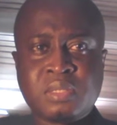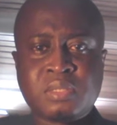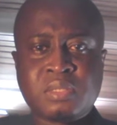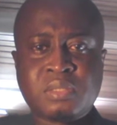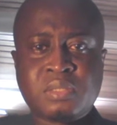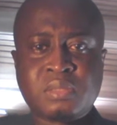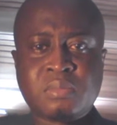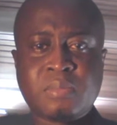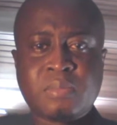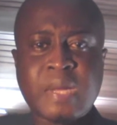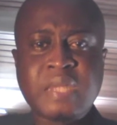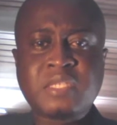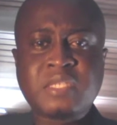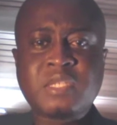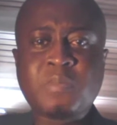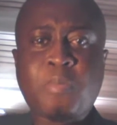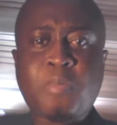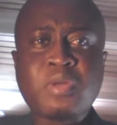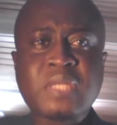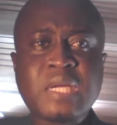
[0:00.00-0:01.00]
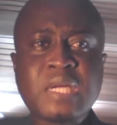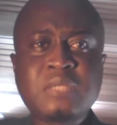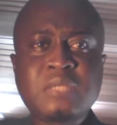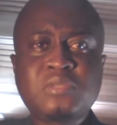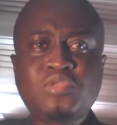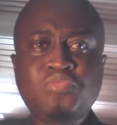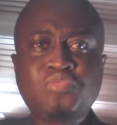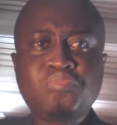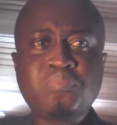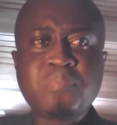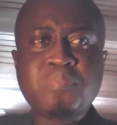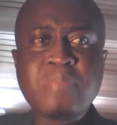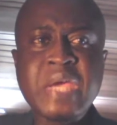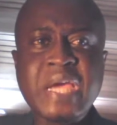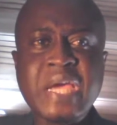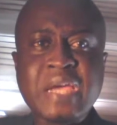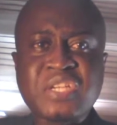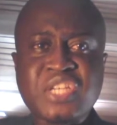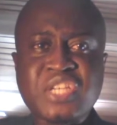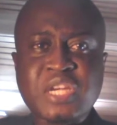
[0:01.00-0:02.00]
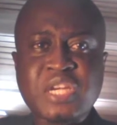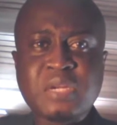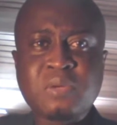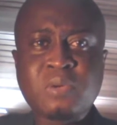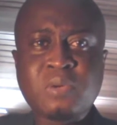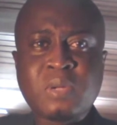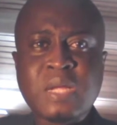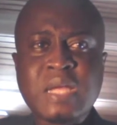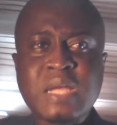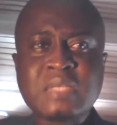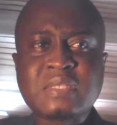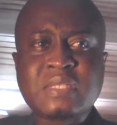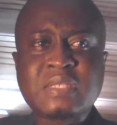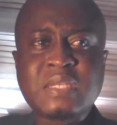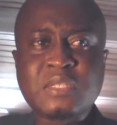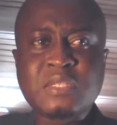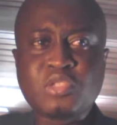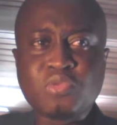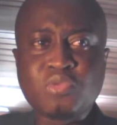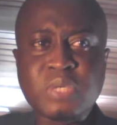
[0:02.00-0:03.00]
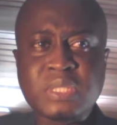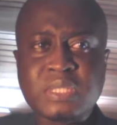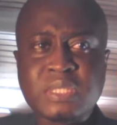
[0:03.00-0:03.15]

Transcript: But it's important to make a schedule and stick to it.